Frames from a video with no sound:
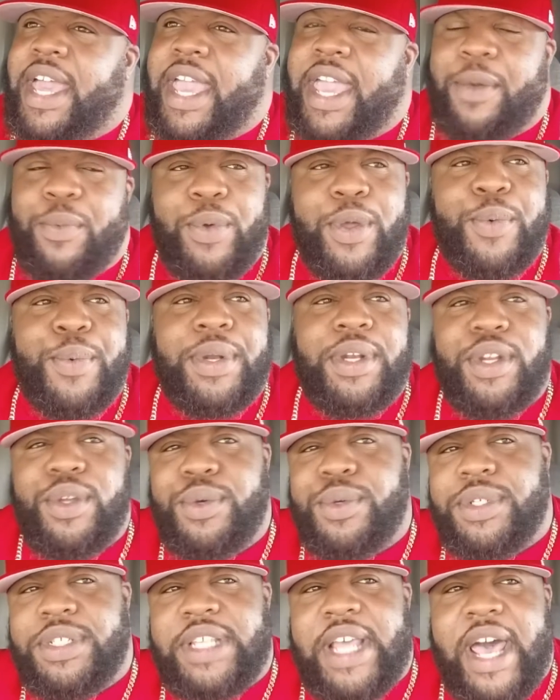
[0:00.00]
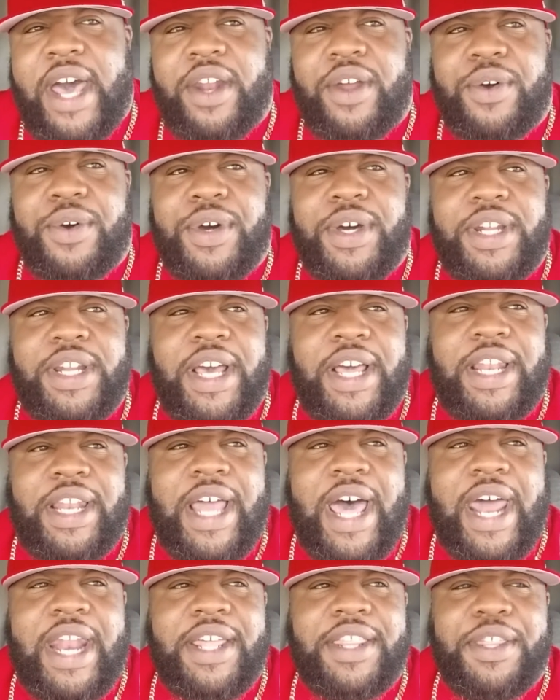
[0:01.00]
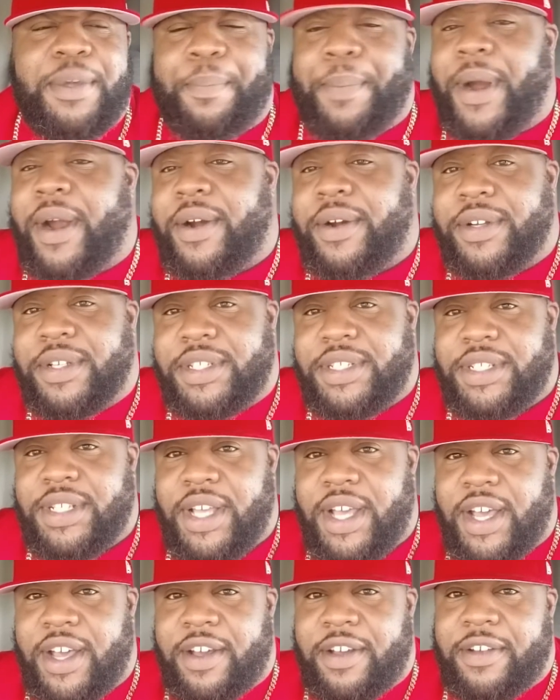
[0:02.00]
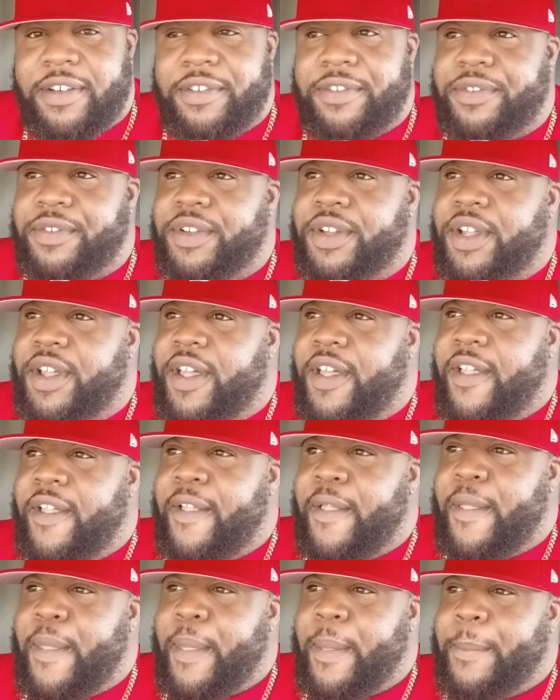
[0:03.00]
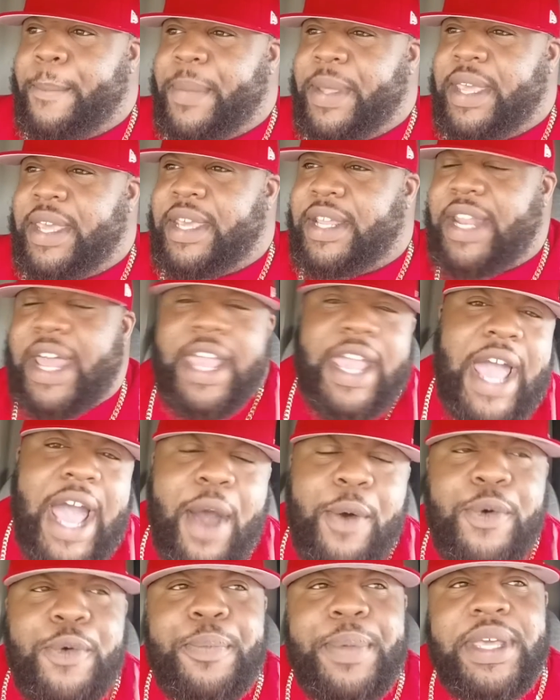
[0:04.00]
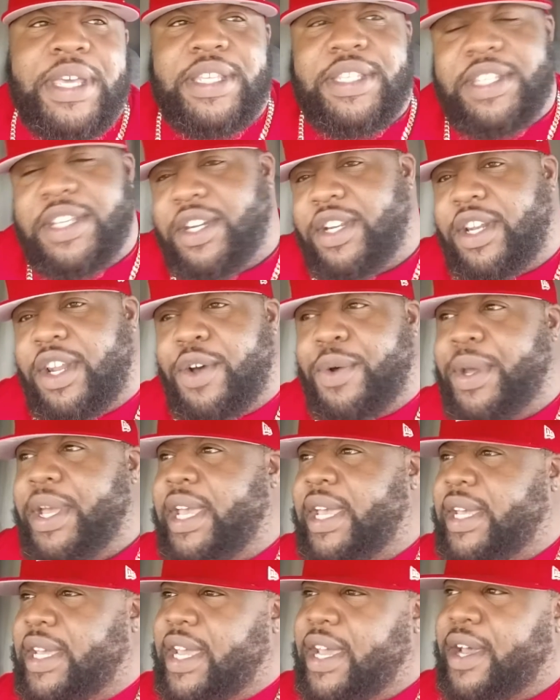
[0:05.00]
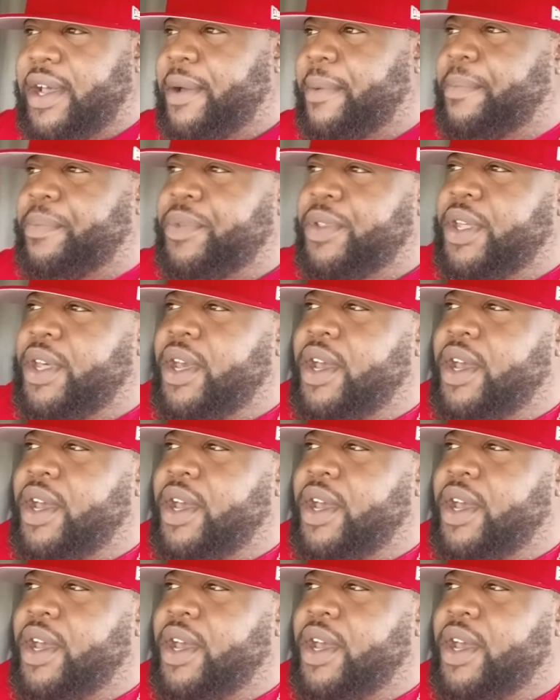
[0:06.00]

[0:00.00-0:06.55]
And we would lose out on a lot of the perks of being like, I will be considered low income